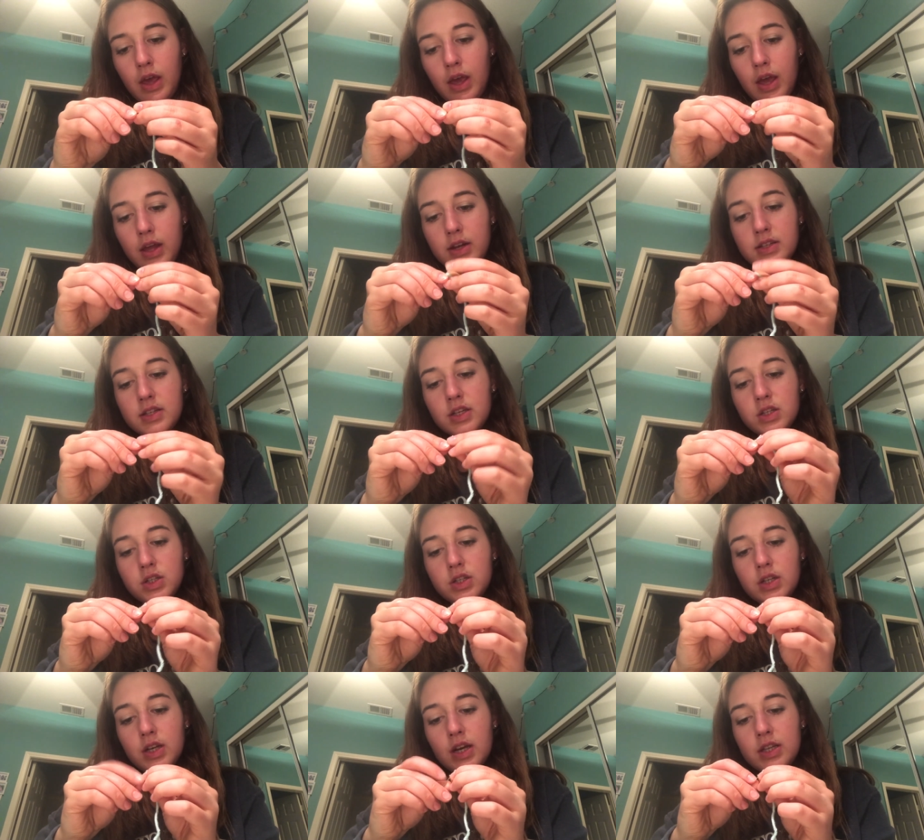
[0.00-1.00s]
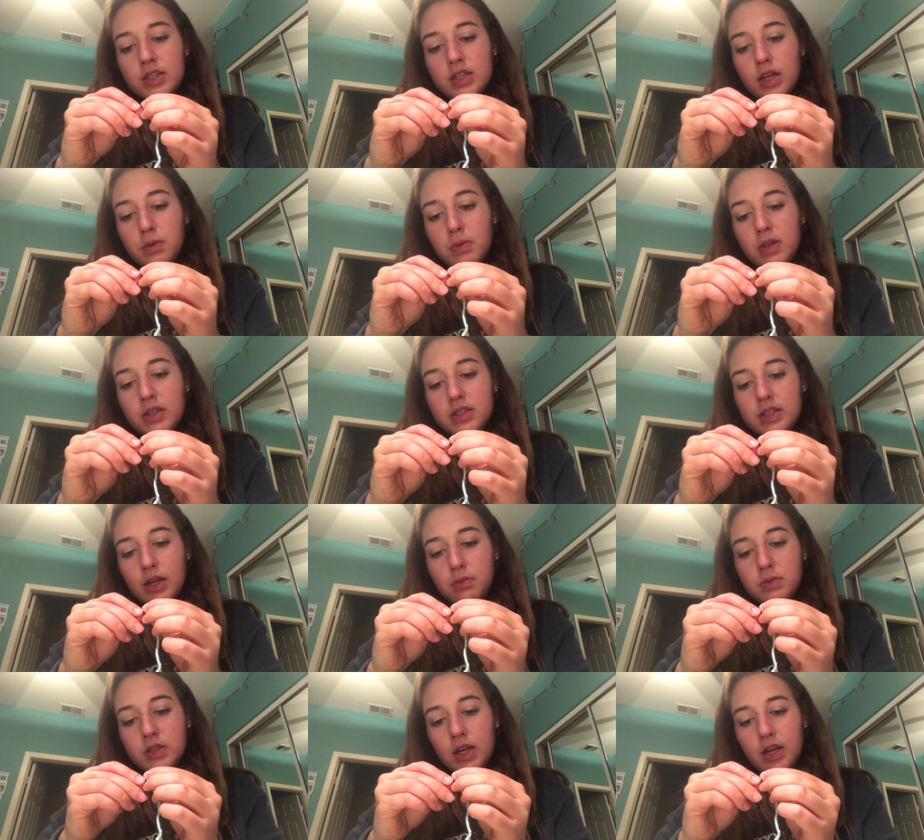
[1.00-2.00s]
And essentially it's going to be the
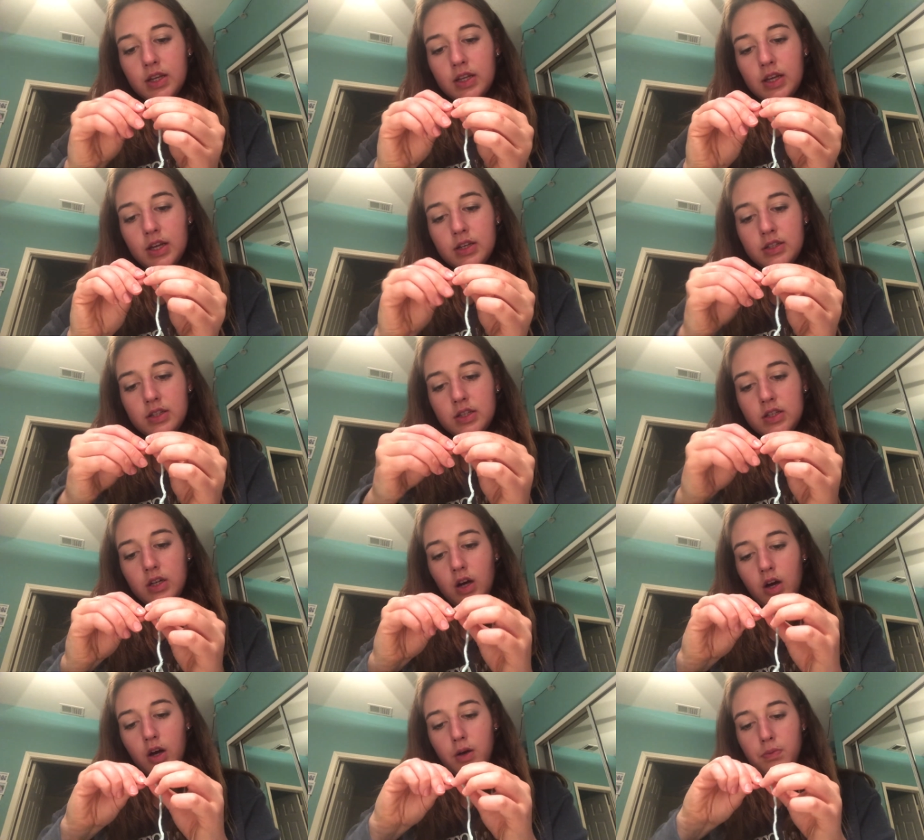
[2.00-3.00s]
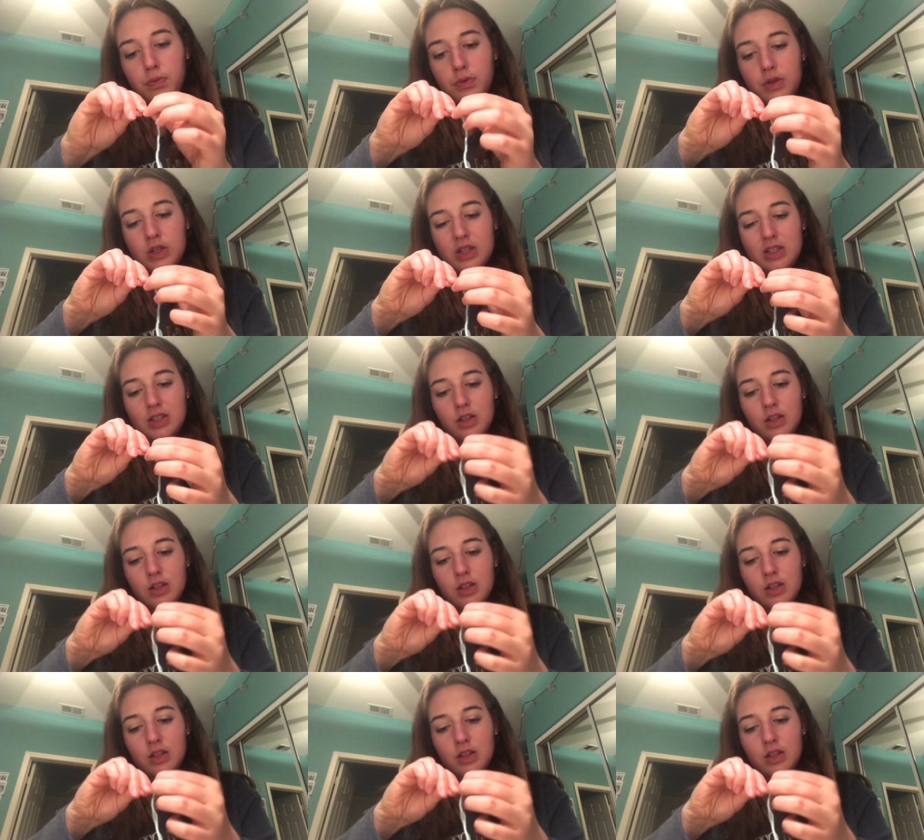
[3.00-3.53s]
same technique as the top, just a